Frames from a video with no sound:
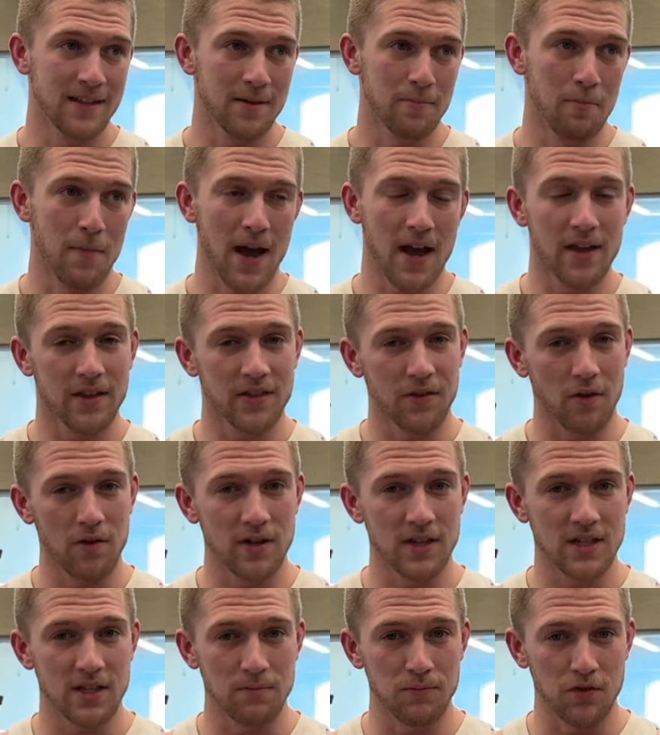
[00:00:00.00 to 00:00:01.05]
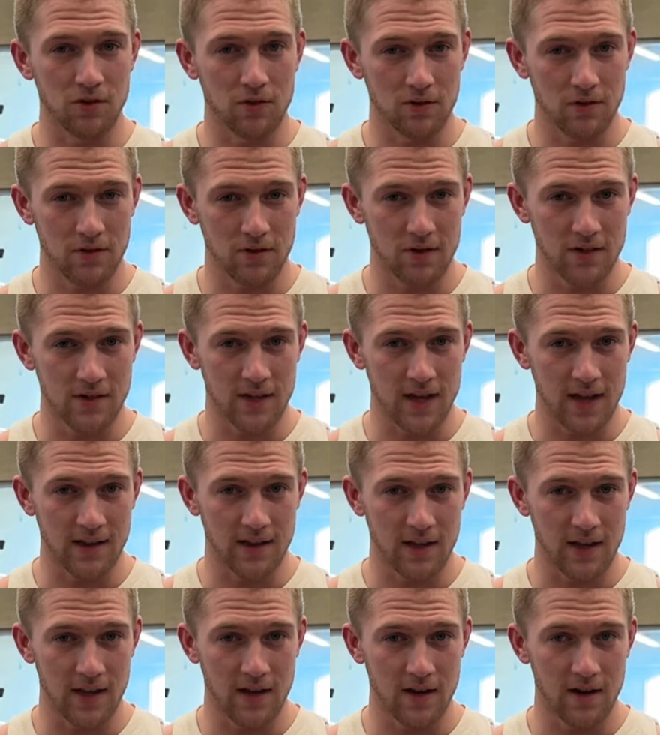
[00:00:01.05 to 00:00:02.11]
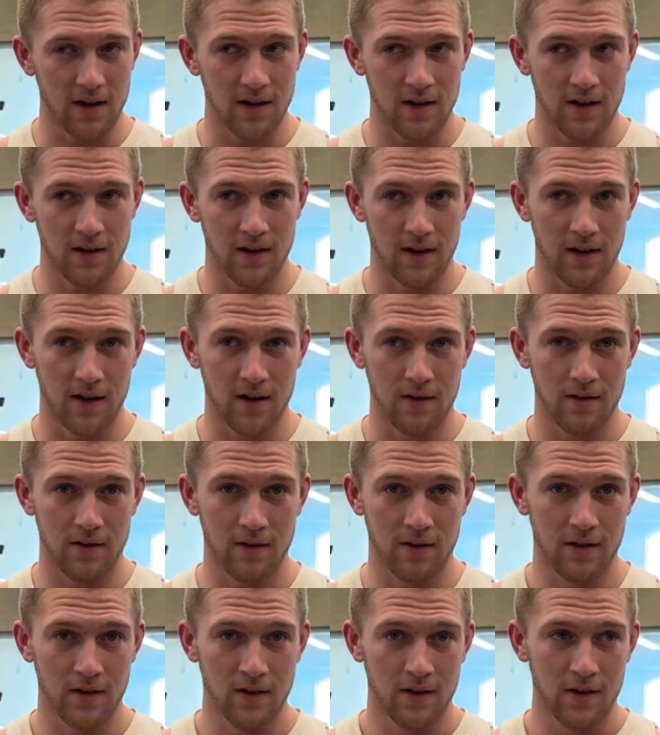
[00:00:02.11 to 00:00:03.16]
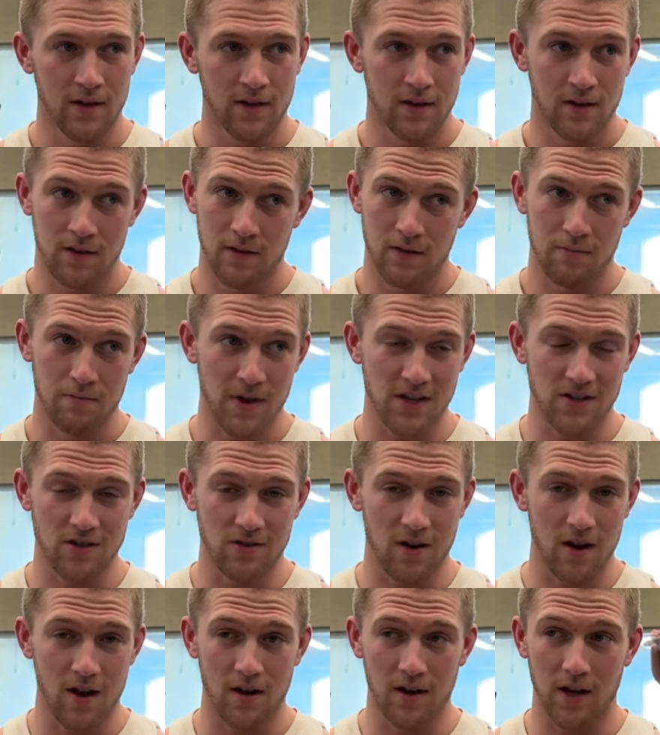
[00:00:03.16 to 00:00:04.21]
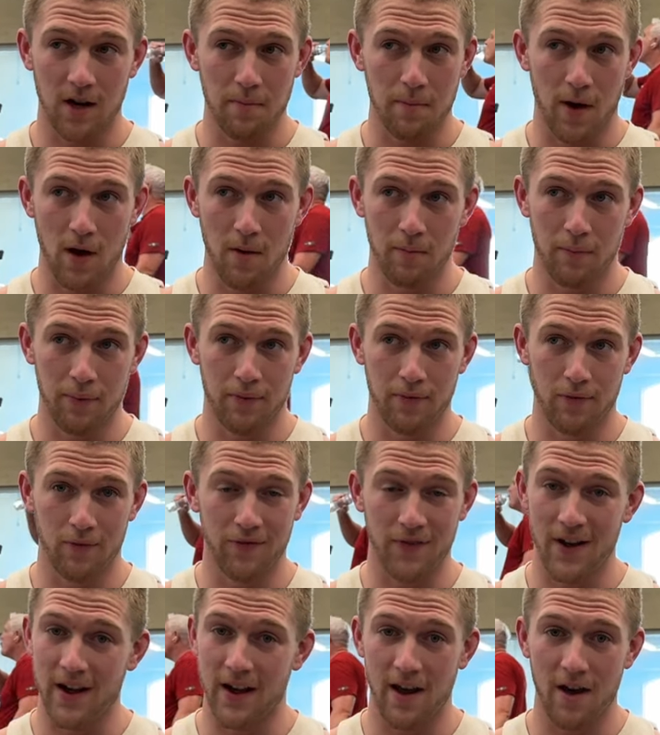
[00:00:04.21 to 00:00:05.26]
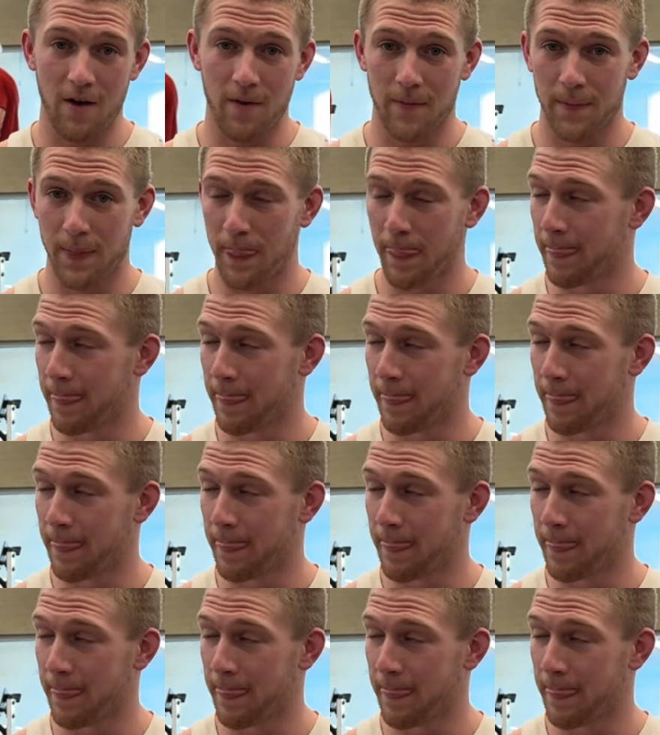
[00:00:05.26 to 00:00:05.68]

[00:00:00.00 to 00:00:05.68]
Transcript: might throw in some shoulders at the end, you know, mess around, get a pump, we'll find out.